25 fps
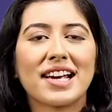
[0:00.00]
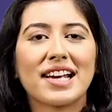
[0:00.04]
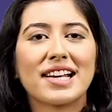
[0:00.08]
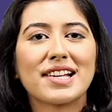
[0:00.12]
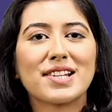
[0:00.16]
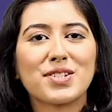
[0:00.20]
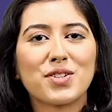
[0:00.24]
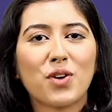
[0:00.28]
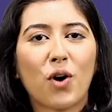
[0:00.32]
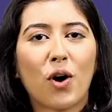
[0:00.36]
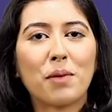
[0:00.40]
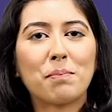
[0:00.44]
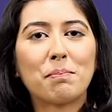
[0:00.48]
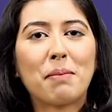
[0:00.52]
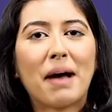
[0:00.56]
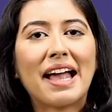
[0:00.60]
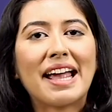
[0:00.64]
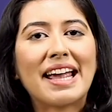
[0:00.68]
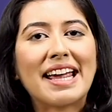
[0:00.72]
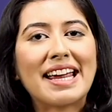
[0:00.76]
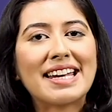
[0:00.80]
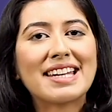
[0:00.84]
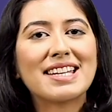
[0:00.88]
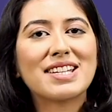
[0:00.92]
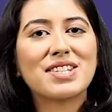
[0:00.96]
is taught by
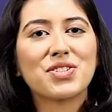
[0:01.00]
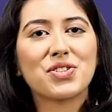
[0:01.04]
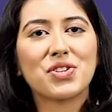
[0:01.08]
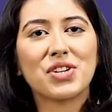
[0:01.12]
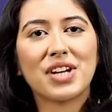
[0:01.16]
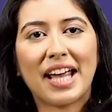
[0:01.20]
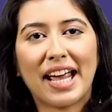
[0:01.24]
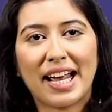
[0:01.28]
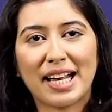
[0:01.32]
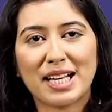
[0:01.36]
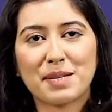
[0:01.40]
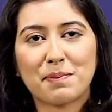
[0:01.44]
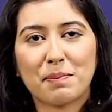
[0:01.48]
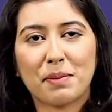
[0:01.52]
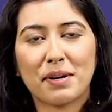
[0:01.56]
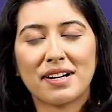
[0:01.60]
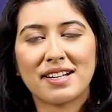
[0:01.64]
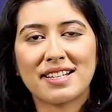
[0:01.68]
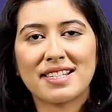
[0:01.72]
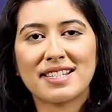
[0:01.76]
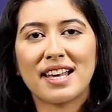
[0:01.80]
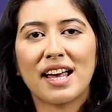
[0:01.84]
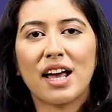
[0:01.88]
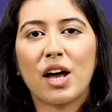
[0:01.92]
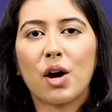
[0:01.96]
industry
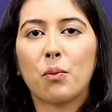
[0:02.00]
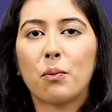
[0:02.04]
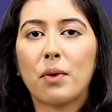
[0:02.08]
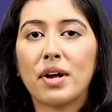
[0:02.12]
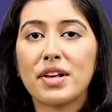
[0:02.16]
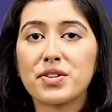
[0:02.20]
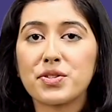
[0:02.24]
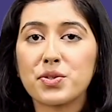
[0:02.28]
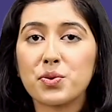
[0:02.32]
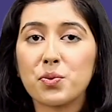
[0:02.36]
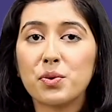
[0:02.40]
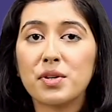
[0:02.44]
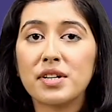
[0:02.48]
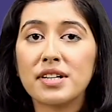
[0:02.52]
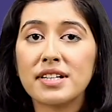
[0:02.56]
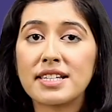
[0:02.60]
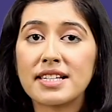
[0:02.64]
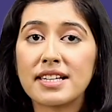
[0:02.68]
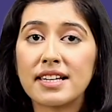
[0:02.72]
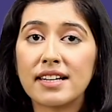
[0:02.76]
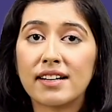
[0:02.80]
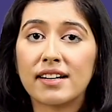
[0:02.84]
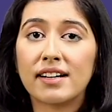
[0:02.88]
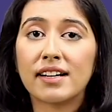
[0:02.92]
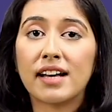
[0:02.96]
experts where students
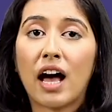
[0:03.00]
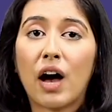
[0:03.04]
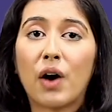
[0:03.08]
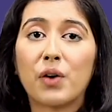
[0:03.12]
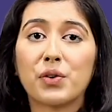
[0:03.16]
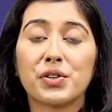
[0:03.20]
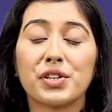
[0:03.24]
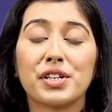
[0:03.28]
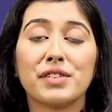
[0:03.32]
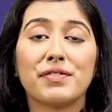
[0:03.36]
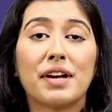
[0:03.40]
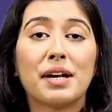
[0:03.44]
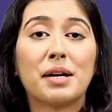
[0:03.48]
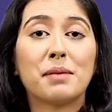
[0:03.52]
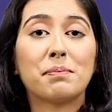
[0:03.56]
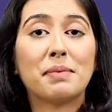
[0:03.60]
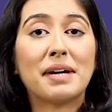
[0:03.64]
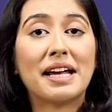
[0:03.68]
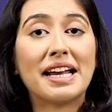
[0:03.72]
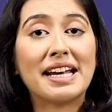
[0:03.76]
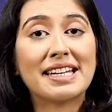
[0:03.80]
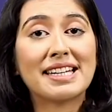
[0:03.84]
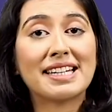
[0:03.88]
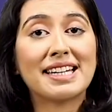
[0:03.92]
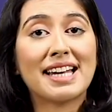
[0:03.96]
learn how to develop
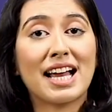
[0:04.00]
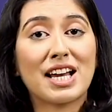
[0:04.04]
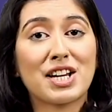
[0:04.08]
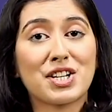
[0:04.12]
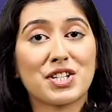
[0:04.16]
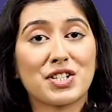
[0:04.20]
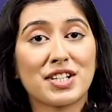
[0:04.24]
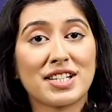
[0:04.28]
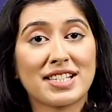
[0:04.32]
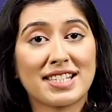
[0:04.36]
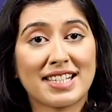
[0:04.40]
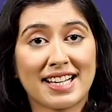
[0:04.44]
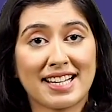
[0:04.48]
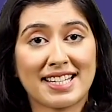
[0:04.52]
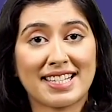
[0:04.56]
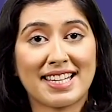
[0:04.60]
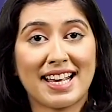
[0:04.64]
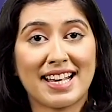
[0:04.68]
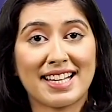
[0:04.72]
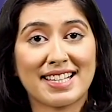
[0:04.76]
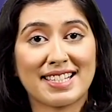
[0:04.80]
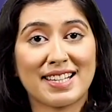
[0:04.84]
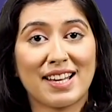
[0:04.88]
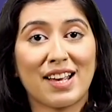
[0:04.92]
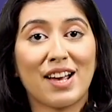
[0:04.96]
international
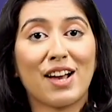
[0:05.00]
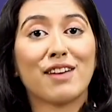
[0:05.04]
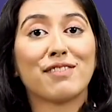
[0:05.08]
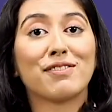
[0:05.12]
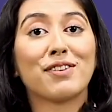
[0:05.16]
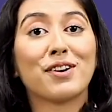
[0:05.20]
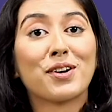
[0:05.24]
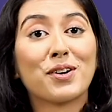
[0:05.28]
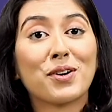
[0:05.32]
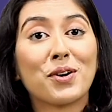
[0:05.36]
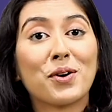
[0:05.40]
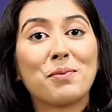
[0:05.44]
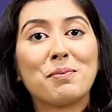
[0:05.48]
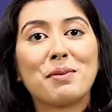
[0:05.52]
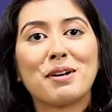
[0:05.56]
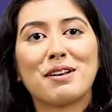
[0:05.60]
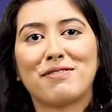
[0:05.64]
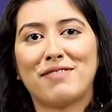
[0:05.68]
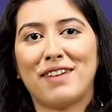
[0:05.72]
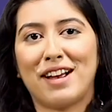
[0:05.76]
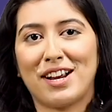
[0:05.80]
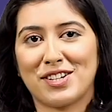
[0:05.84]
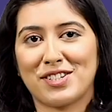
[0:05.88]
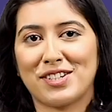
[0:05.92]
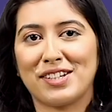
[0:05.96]
success for global
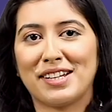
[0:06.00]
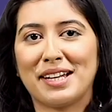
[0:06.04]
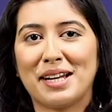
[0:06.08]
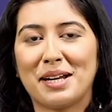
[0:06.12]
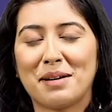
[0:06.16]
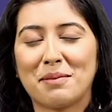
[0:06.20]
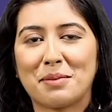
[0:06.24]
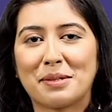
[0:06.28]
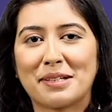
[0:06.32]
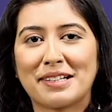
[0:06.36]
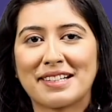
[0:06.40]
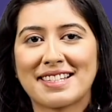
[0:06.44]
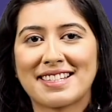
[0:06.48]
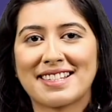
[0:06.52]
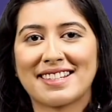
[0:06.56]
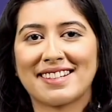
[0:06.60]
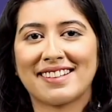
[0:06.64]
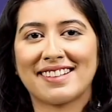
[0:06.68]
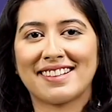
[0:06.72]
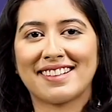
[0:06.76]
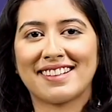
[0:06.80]
fashion labels.